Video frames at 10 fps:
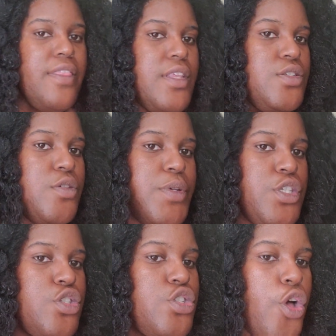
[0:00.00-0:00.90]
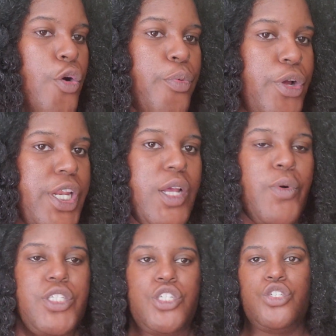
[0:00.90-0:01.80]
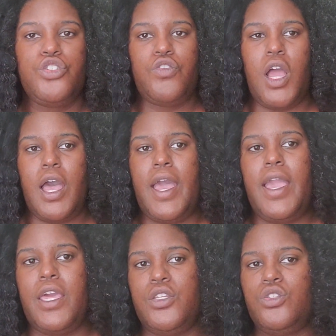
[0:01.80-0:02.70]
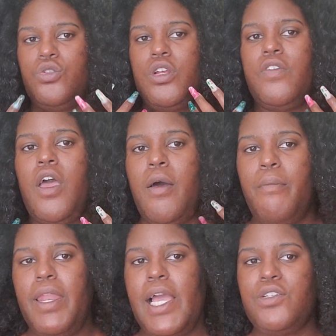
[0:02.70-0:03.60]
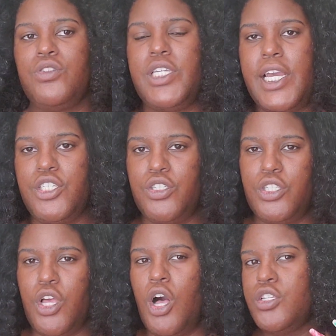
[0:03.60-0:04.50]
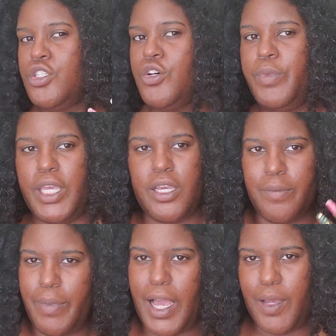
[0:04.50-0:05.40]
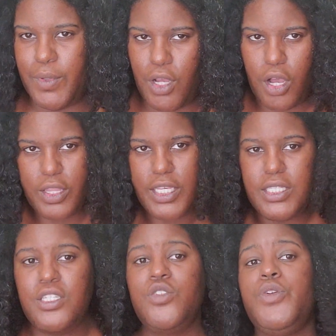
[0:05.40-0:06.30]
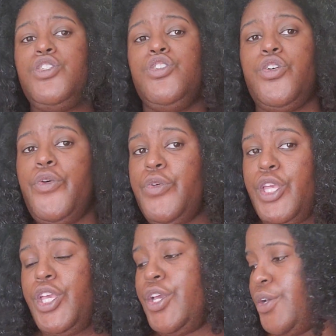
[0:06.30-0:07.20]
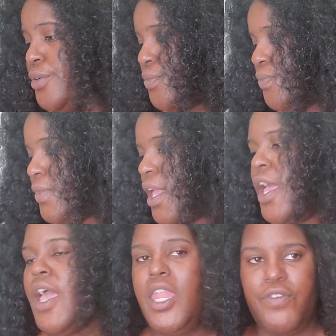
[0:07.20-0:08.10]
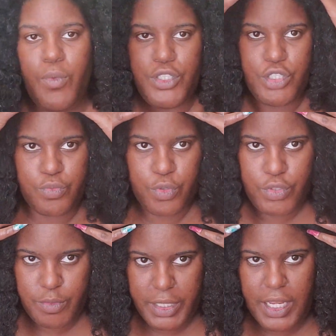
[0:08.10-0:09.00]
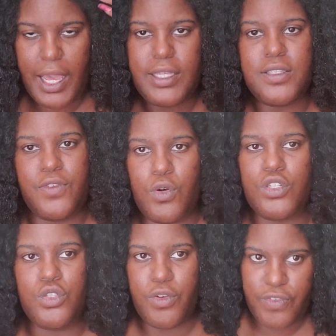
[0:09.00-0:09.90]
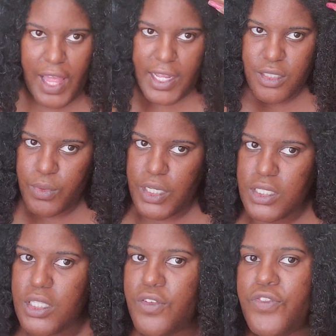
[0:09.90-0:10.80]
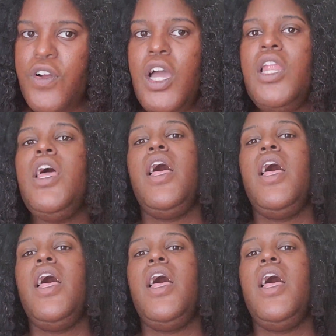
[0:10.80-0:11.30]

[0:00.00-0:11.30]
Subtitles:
This will be so pretty once it's dry and it's sort of my natural texture is also being combined with all this. This will be so cute. If you want your roots to be nice, of course, do a flat twist in the front.